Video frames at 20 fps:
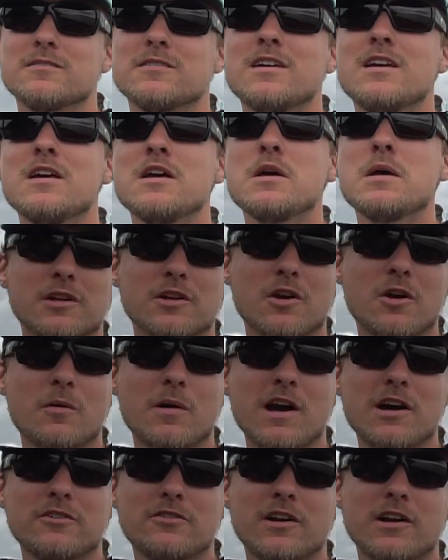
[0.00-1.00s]
I'm going to go
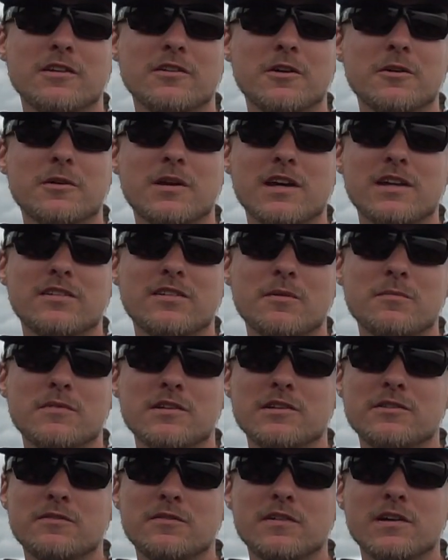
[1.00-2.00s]
out, try to locate some of
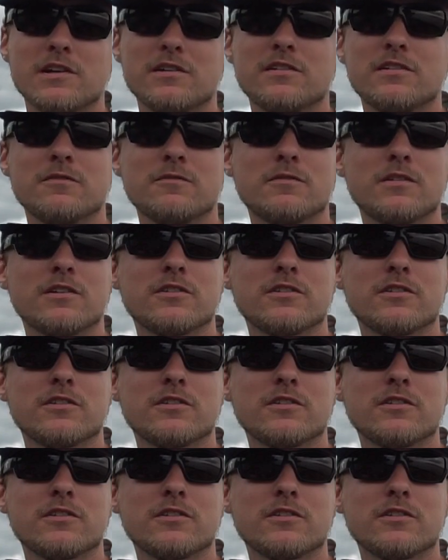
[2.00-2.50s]
these fish